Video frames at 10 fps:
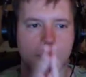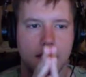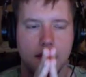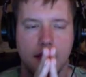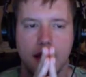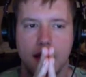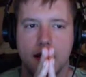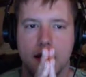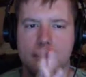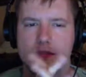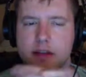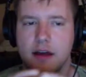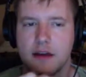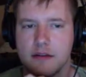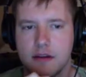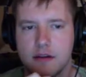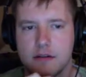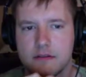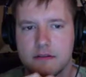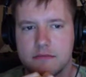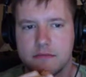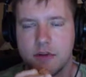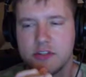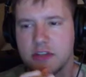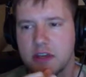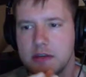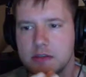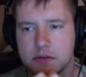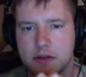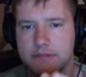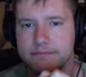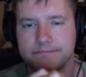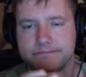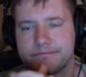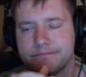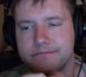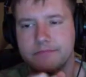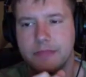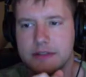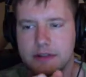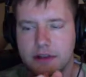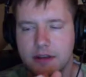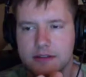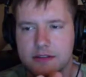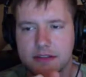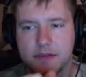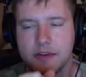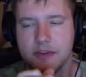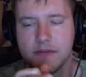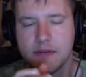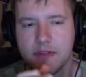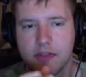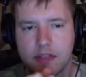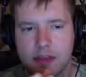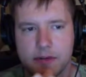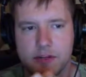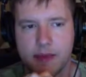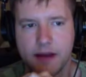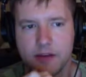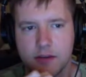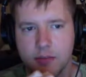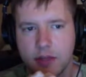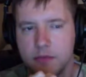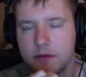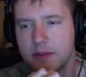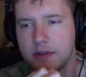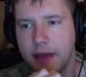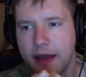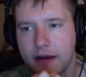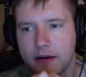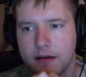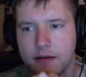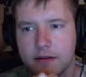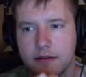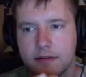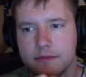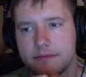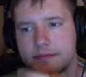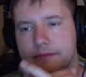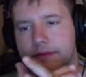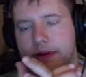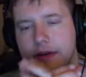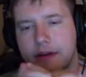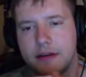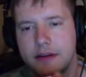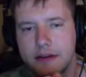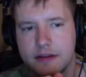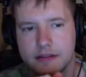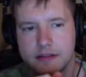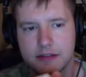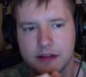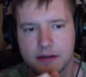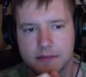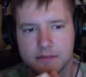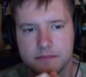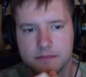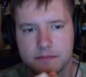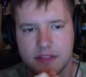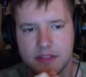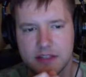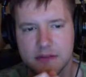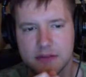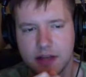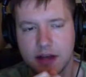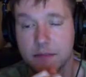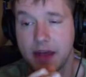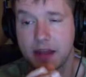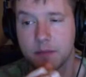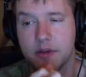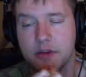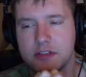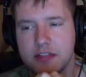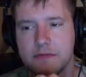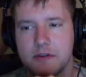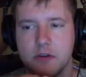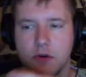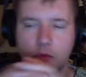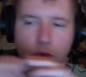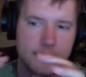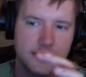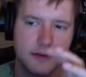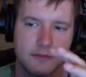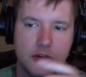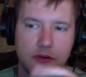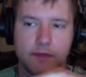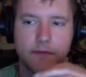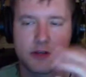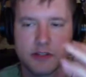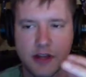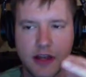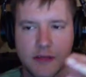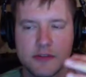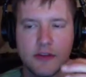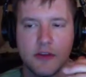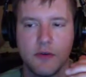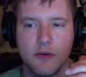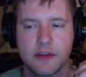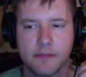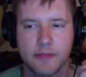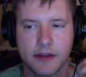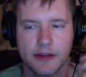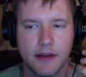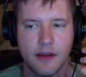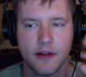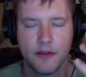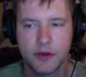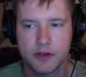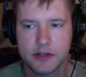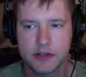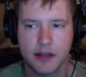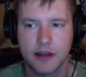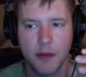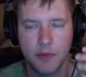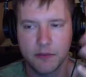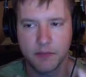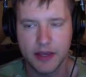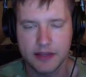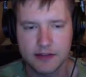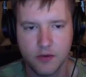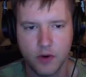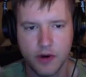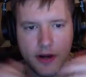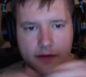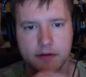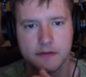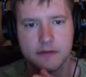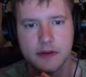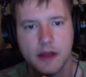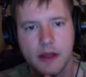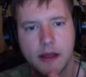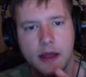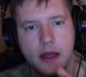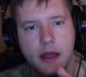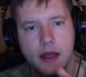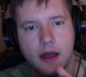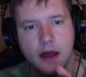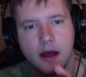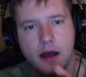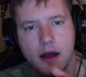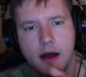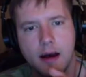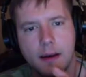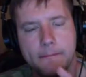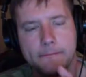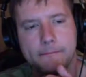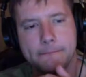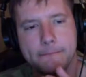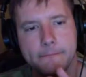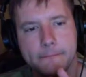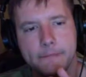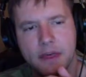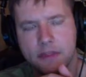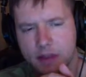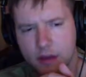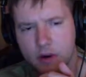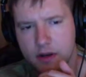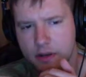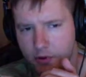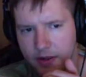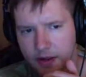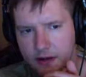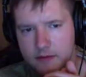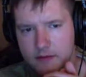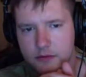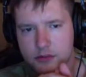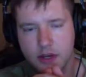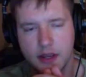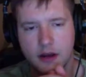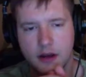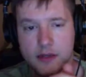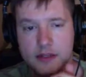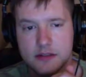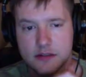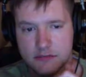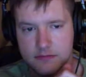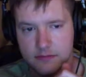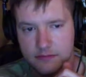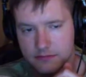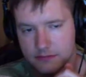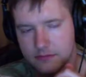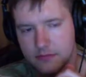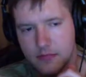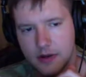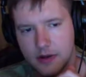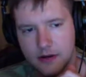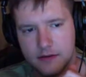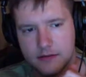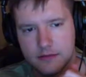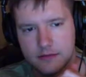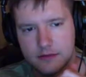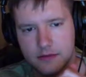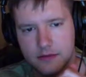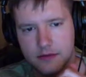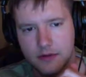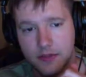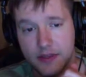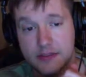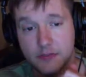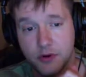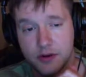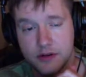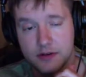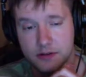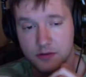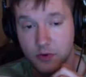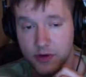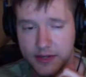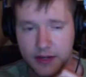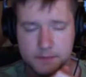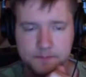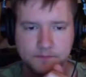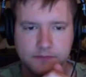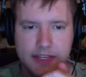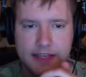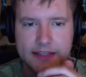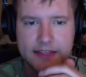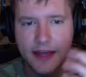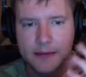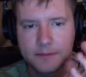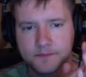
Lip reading: Yeah, and it's not, once you get used to it, it's not something you even have to think that much about. You can play a movie in the background. It's automatic, but you just have to do it once. You have to do it the first time so that you have something you can just kind of copy and paste and work off of. The other thing I wanted to point out, which I always I think is important to point out, is that